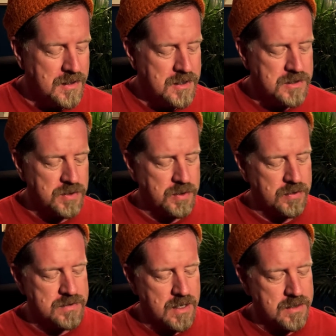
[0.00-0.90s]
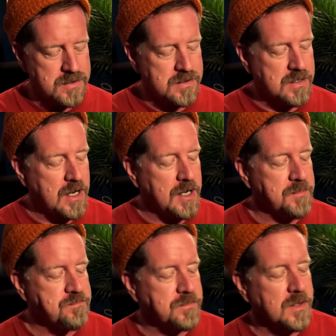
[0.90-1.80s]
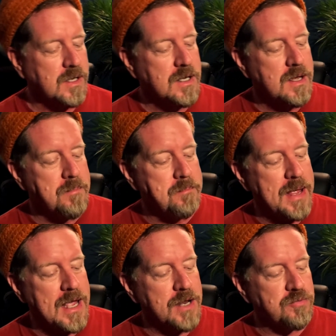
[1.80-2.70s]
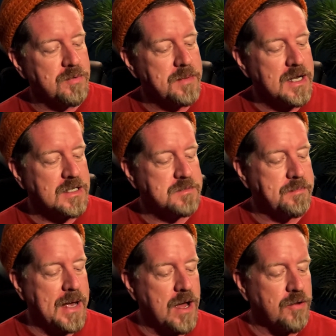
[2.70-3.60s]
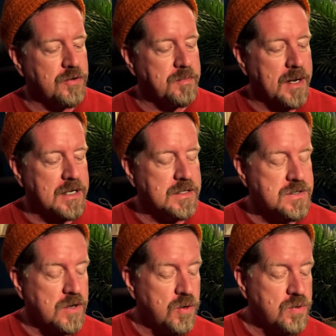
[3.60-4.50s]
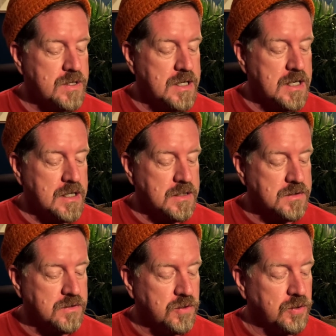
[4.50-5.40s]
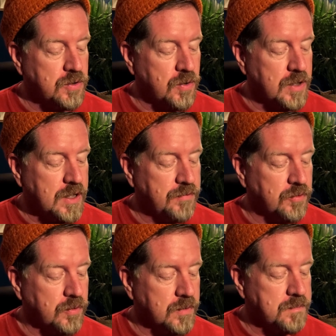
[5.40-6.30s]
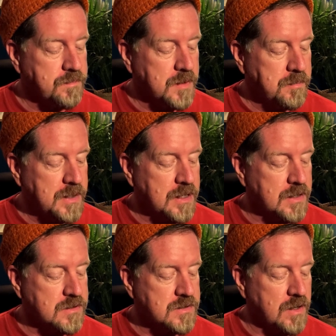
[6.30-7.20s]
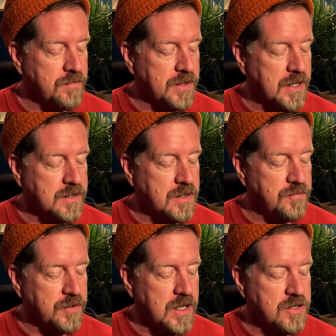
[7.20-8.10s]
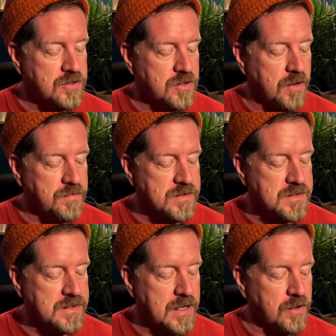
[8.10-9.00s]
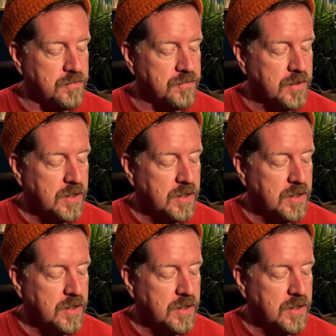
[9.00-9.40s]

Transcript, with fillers: So he goes on to say, Man remains bound by his own deeds, good or evil, because of the identification of the self